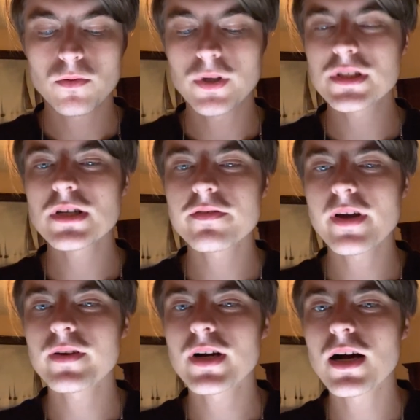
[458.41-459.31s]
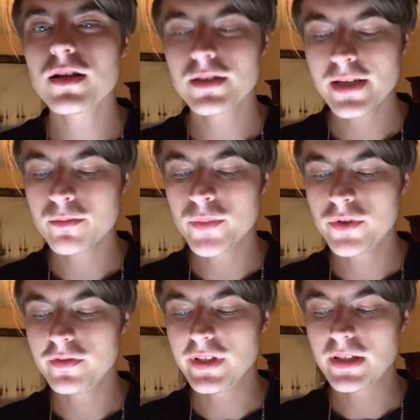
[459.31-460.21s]
What is your favorite holiday
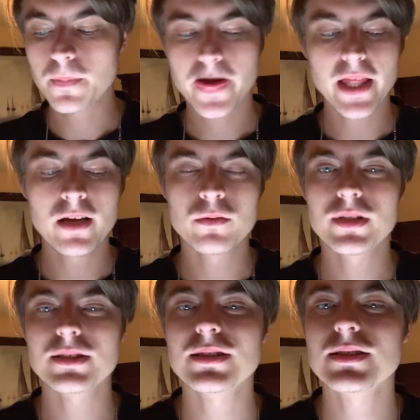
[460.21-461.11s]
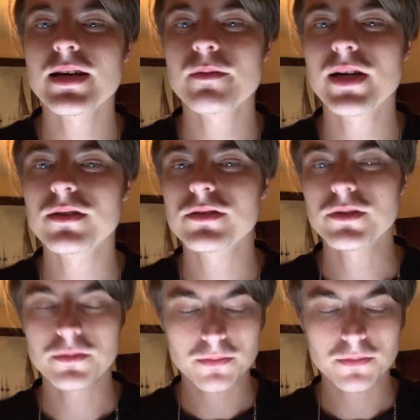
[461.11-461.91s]
movie, and what does it say about you?